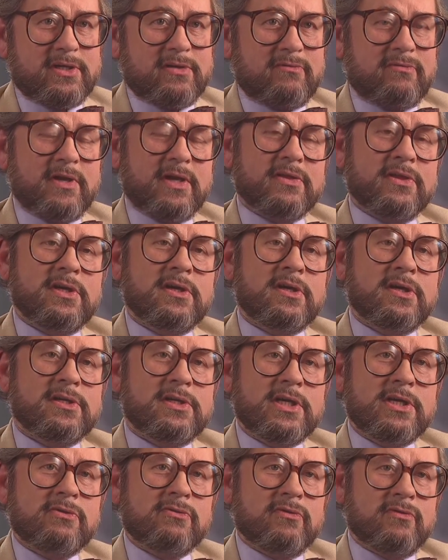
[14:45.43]
In fact, the
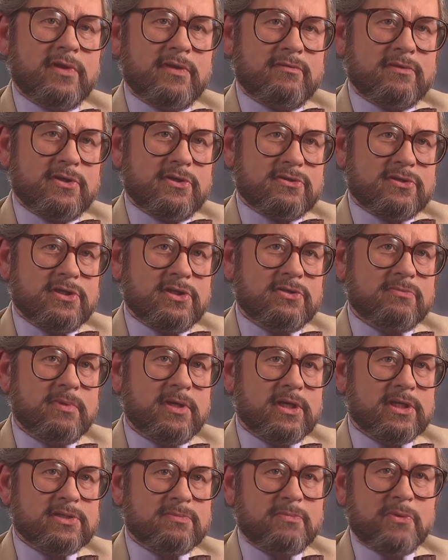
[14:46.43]
idea of evolution has
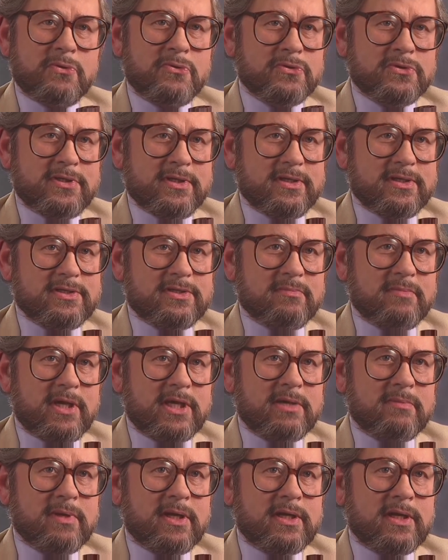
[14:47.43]
been exported into
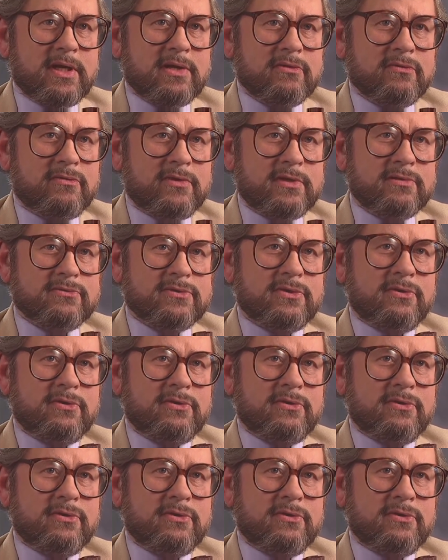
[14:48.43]
many, many other fields.